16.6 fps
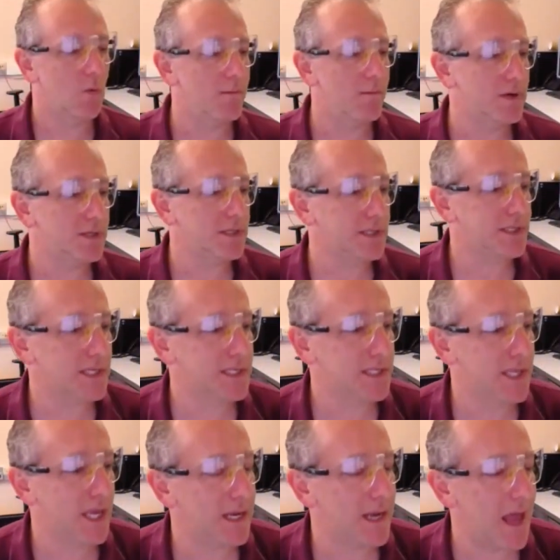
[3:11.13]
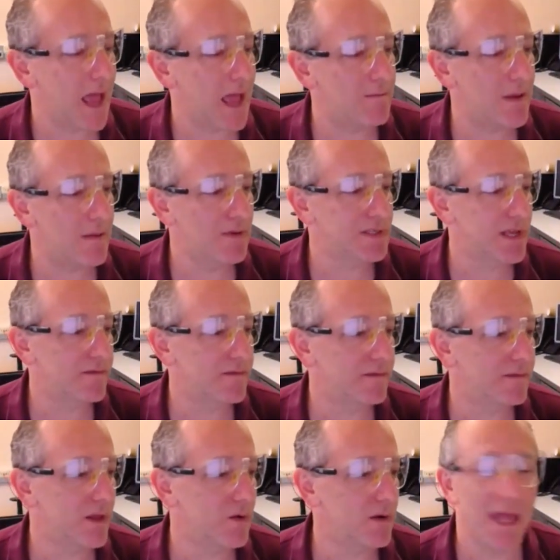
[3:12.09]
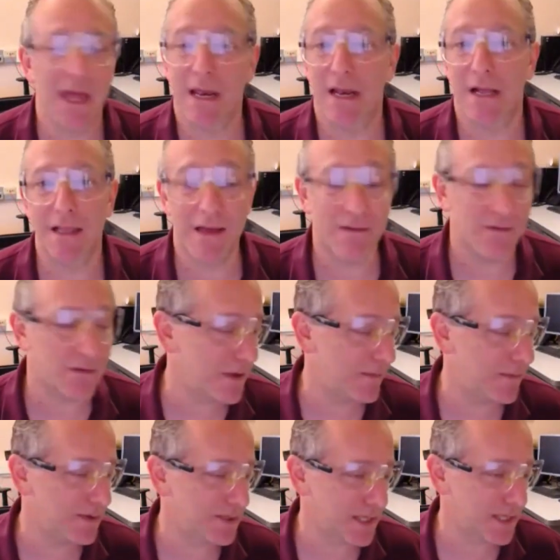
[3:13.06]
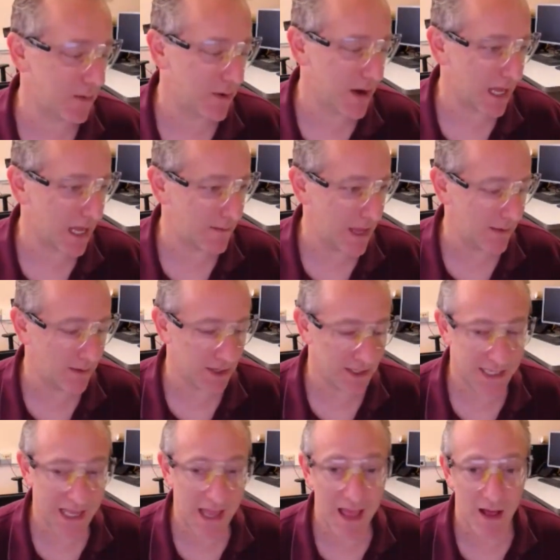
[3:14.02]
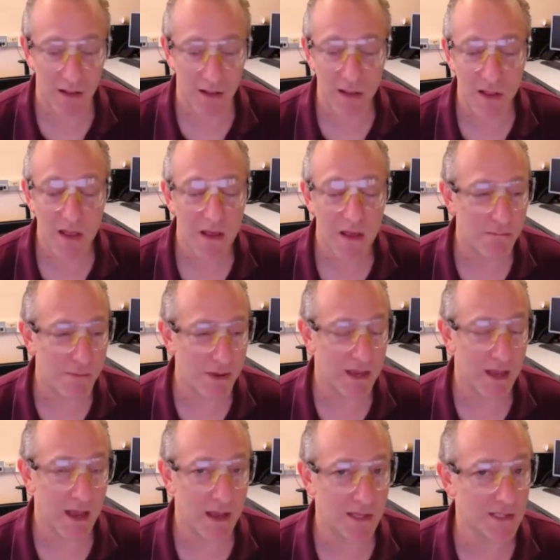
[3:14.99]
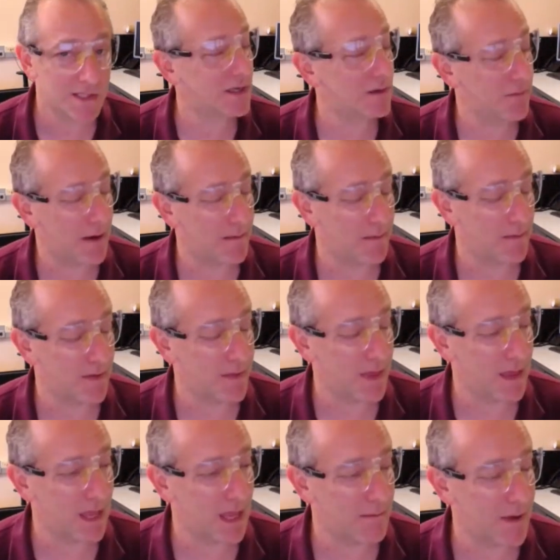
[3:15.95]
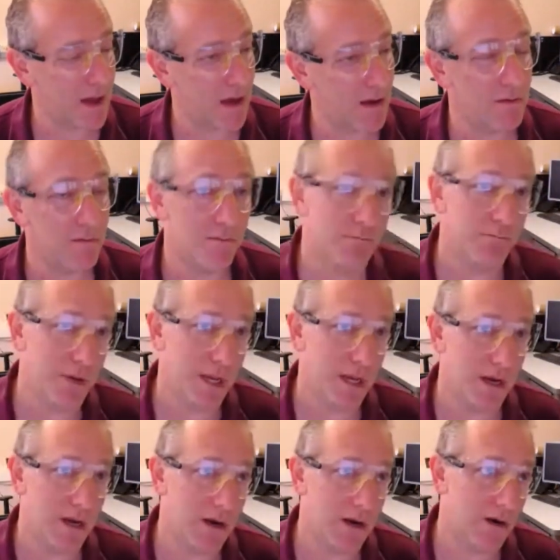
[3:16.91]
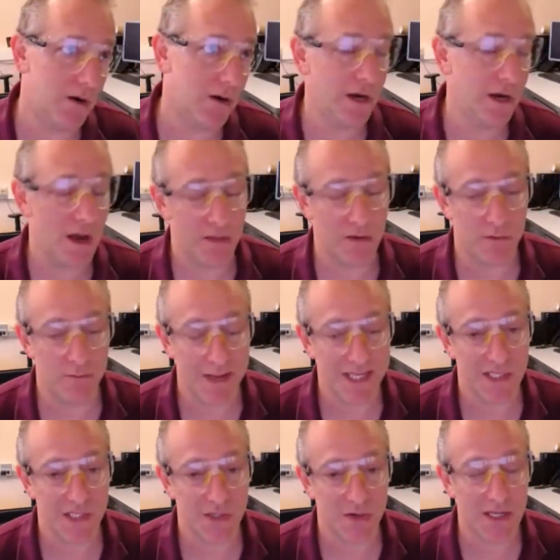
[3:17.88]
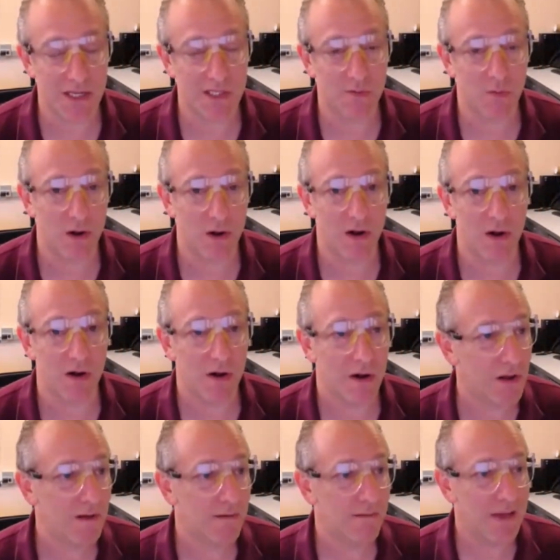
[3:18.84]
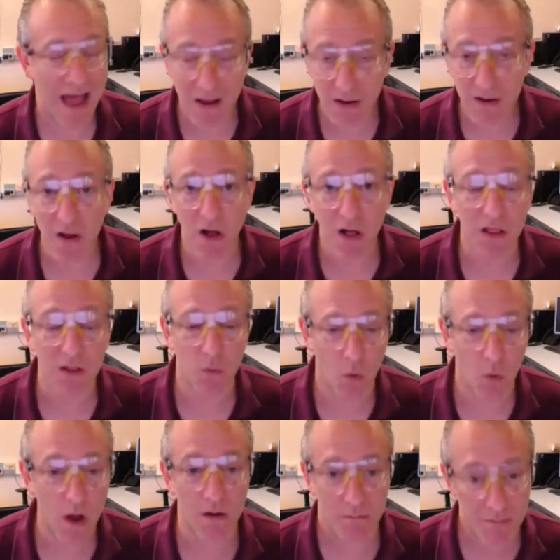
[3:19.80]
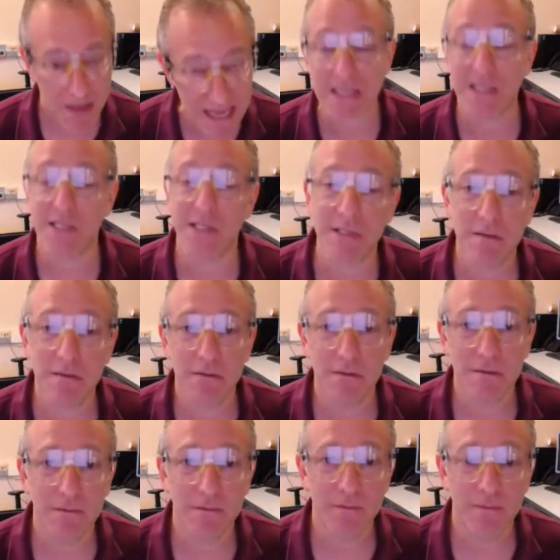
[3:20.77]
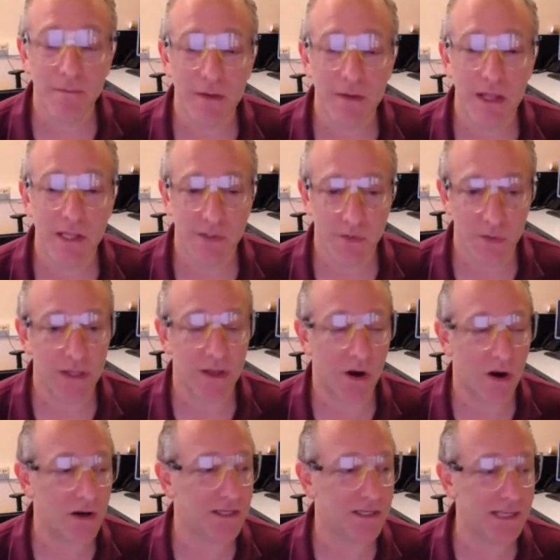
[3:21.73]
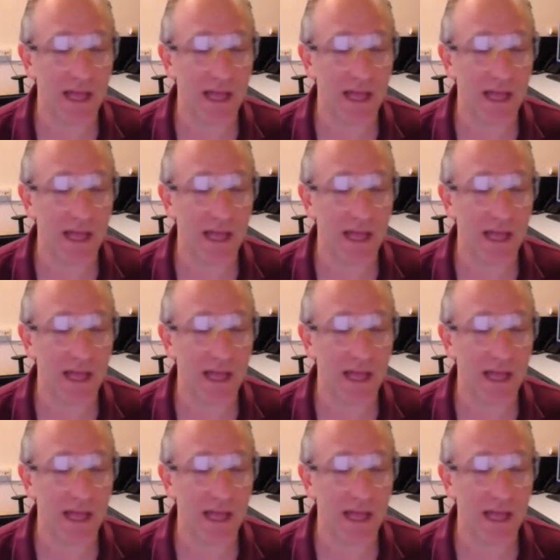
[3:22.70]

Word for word: one person says sink, nine people say float, and 11 people say we're not going to be able to tell because they're probably thinking about beer and other mixed drinks where alcohol and water mix. It's really hard to